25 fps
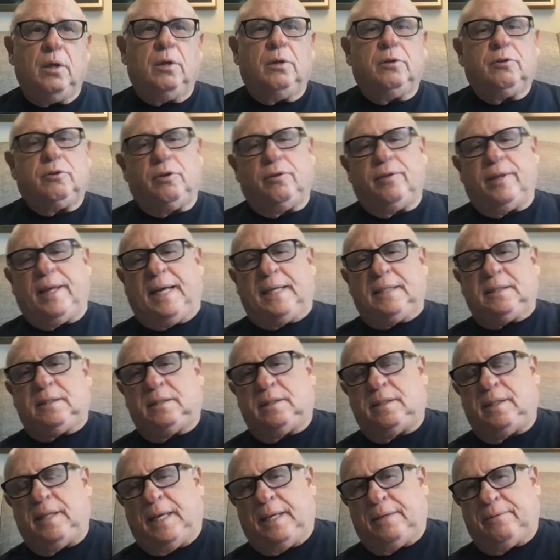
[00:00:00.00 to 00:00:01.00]
So
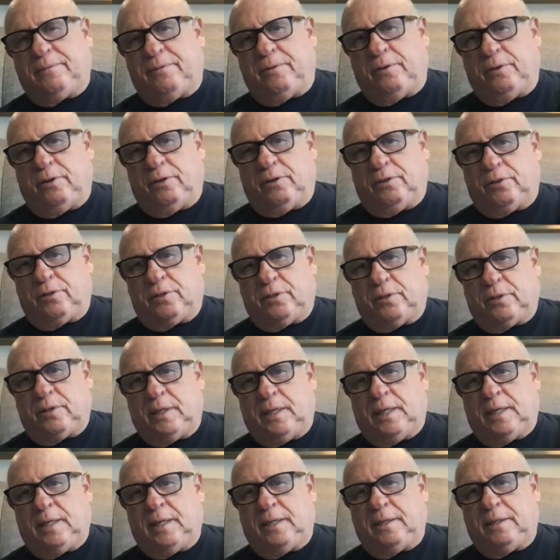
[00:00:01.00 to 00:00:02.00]
that's that verse.
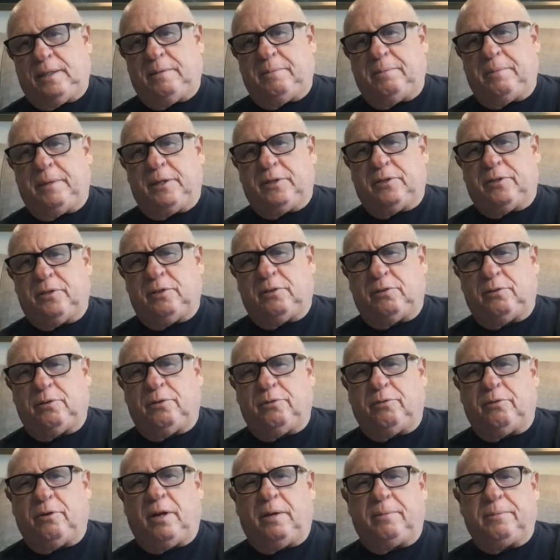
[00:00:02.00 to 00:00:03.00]
And I did mention
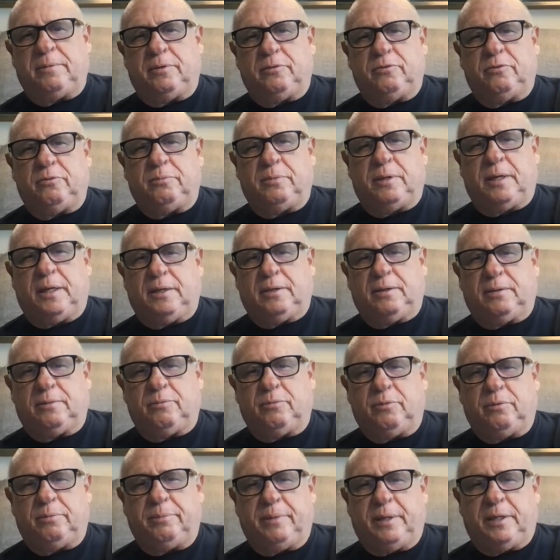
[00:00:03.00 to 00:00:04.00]
Lord Rama, whom I
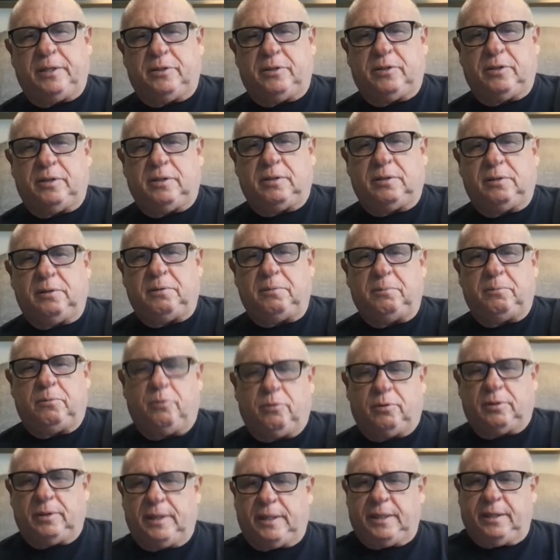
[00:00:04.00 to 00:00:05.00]
will mention a little
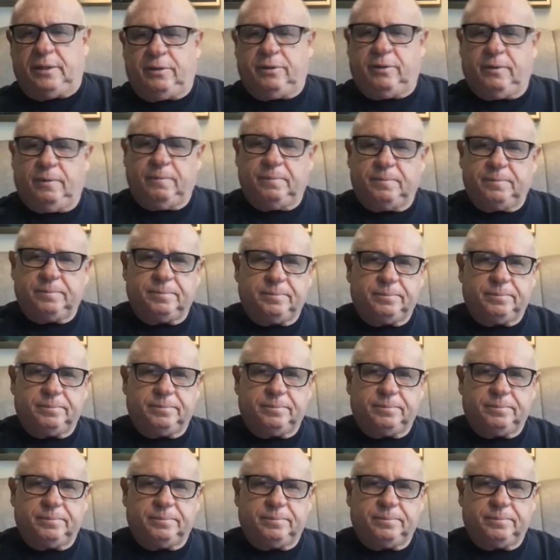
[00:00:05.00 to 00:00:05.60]
more later.